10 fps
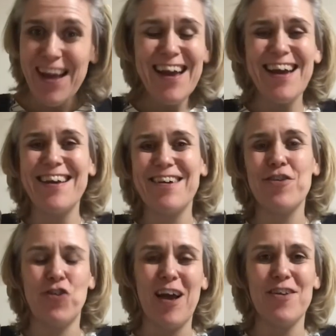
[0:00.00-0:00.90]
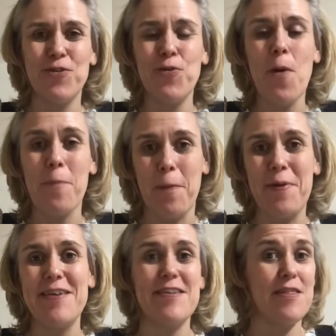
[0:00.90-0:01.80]
in our shadow
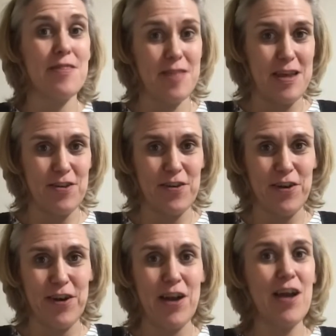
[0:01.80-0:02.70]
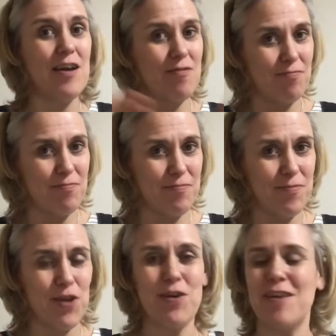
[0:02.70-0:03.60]
puppet theatre
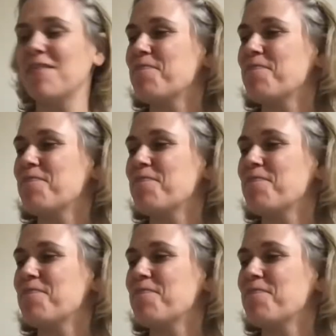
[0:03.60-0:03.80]
unit.